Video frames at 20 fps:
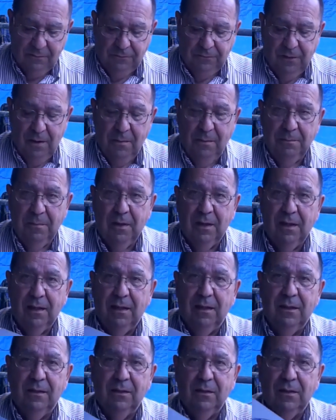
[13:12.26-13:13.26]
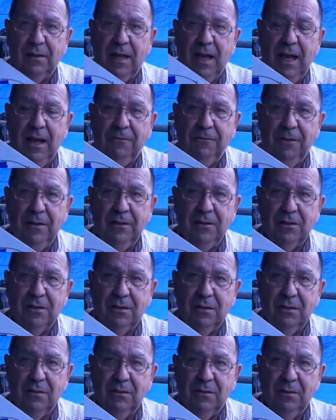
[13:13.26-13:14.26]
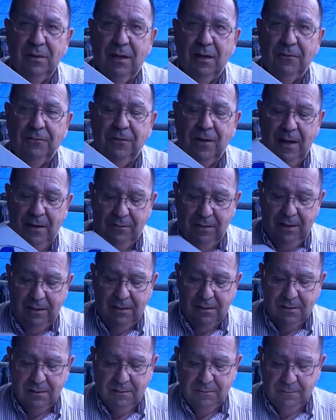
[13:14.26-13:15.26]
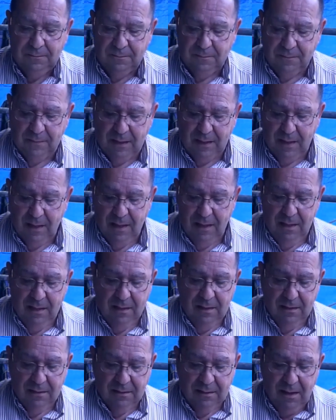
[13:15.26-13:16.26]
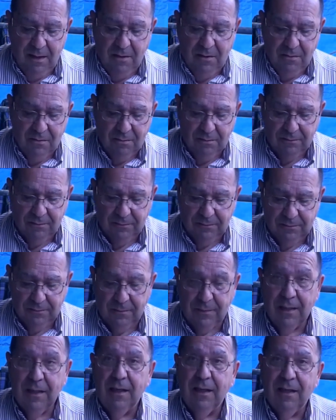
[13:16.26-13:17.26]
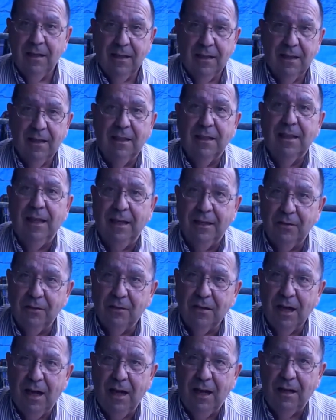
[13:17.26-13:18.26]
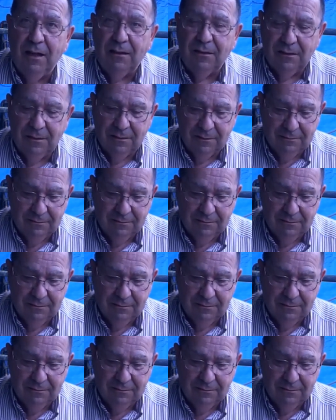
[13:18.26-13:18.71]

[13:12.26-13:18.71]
from 1/2-inch to 5/8. So, thank you, Carl.